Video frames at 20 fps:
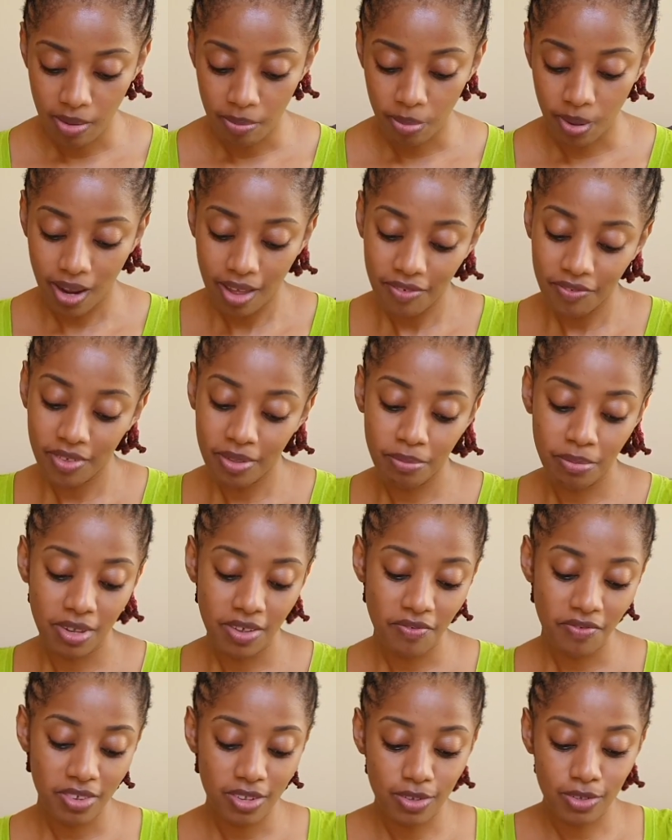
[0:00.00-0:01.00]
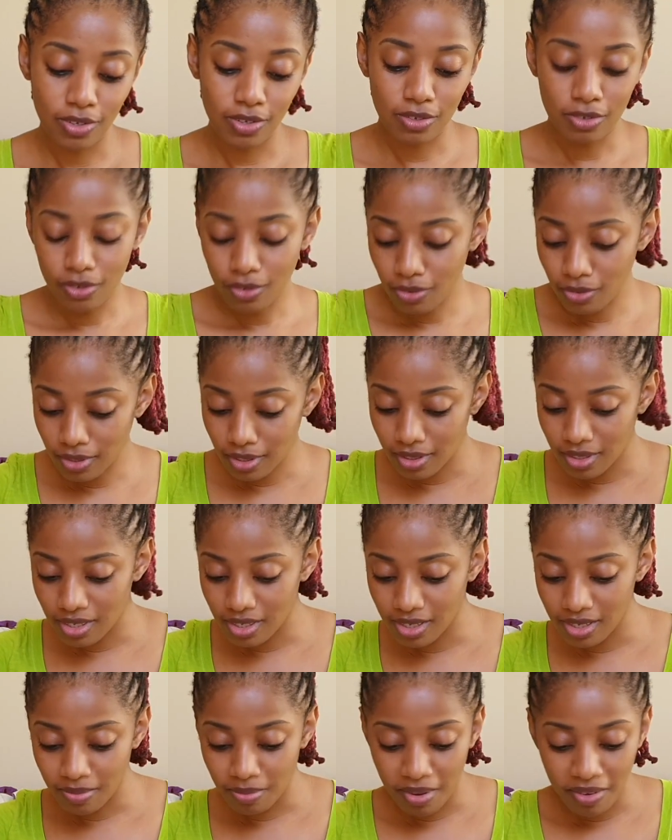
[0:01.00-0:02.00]
But I felt, may feel
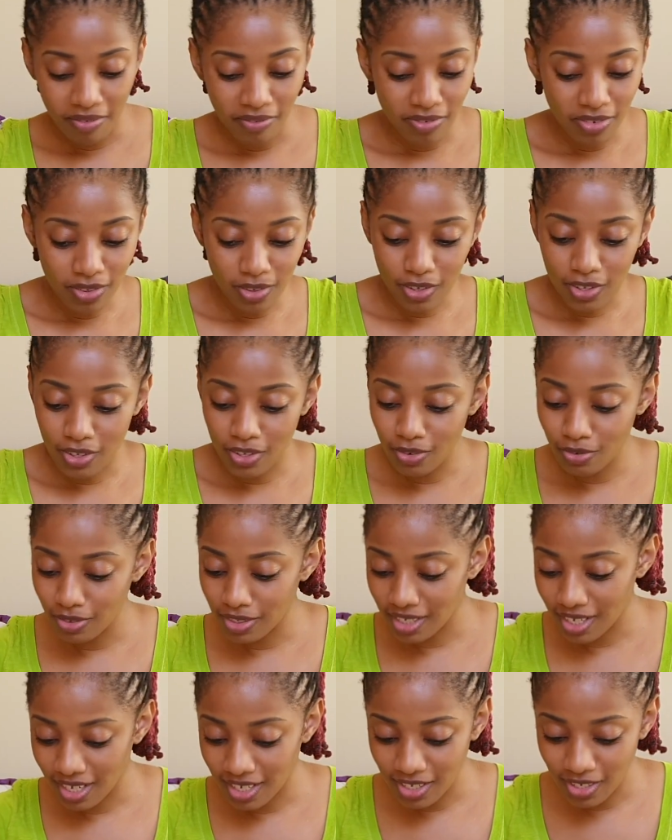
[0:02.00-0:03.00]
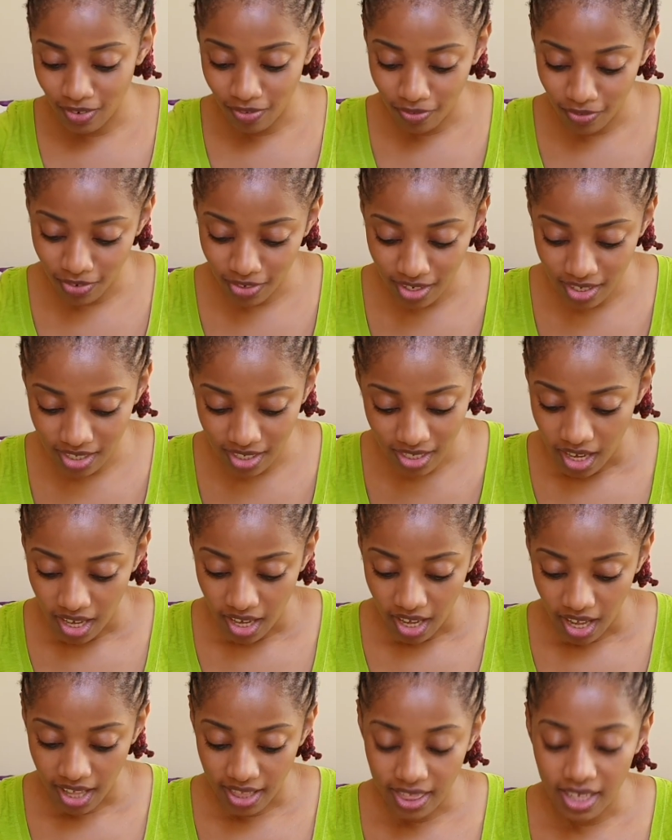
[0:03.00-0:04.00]
cute. May feel cute and so forth.
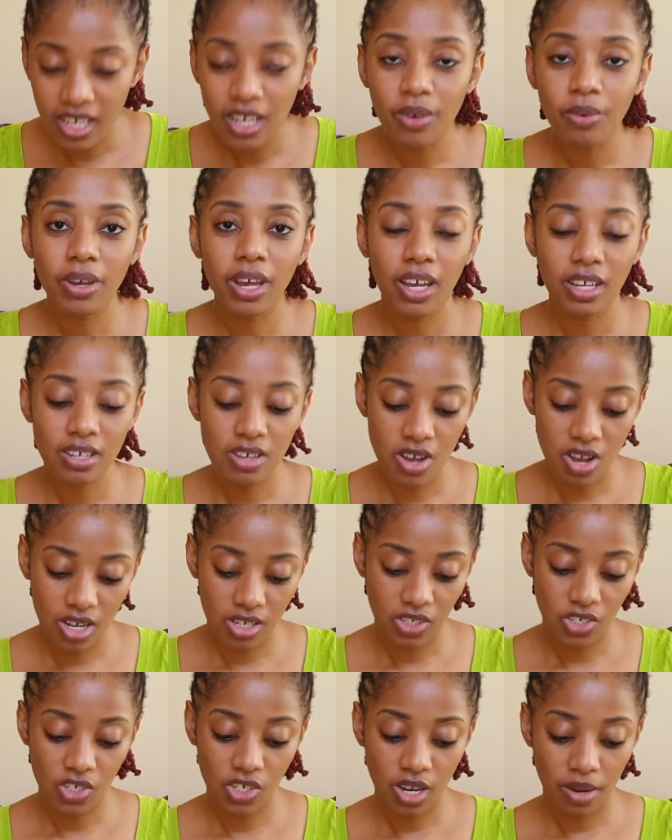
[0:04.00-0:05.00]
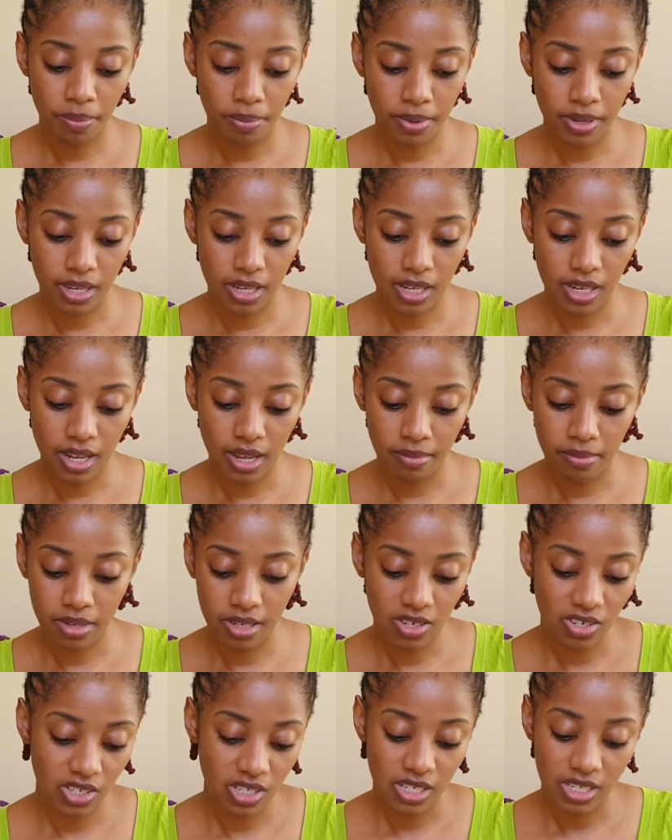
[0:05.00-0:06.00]
I think we had gone shopping and I
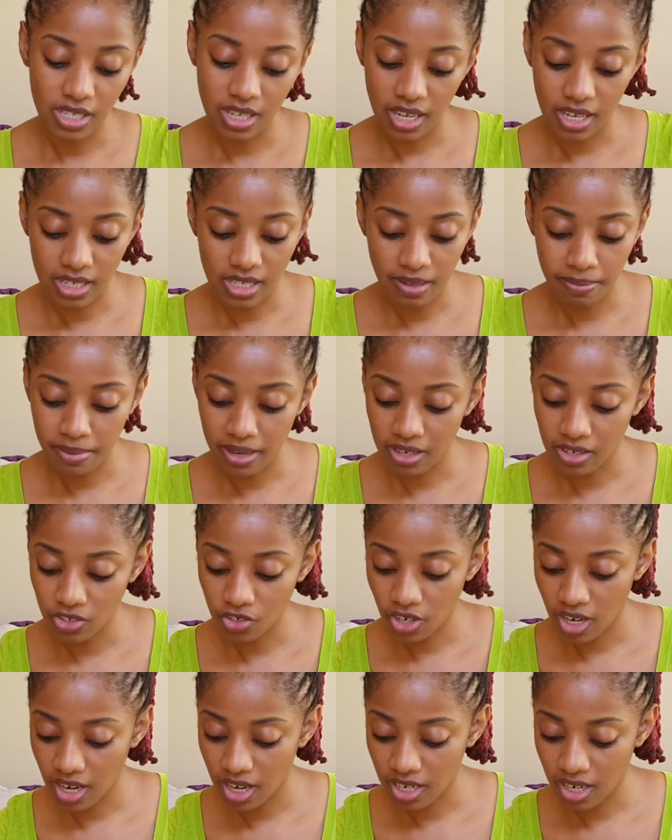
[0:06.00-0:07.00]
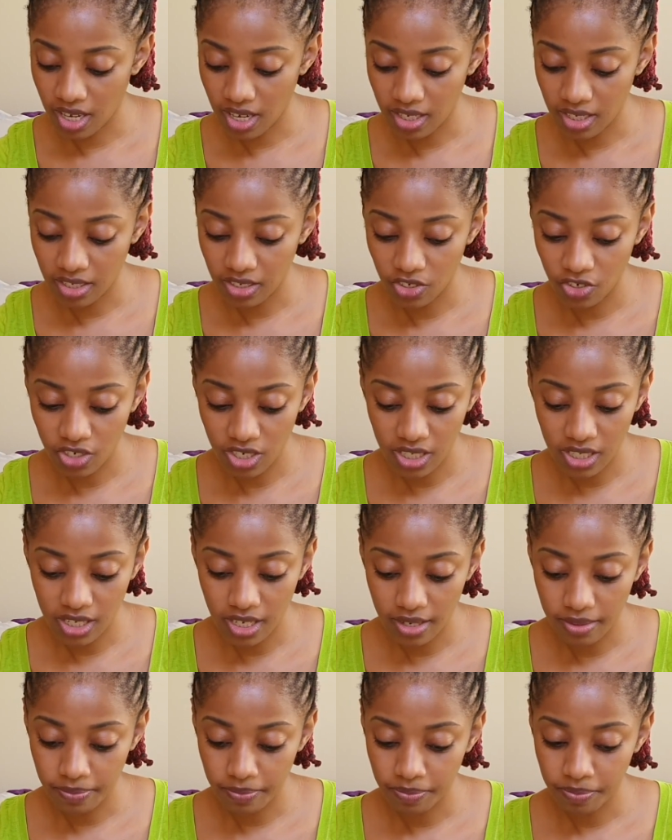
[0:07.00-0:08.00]
just decided to make a try on all of the dress
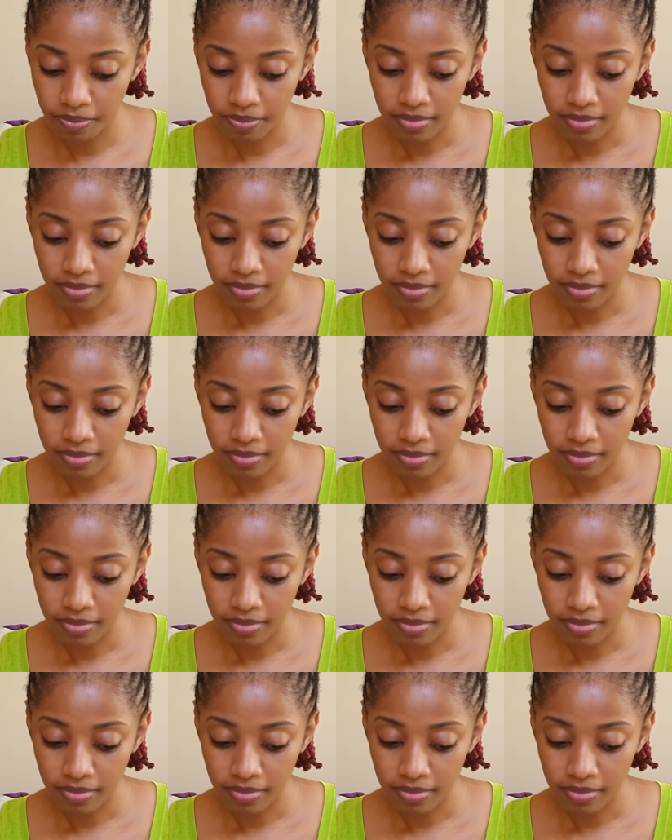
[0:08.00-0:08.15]
them.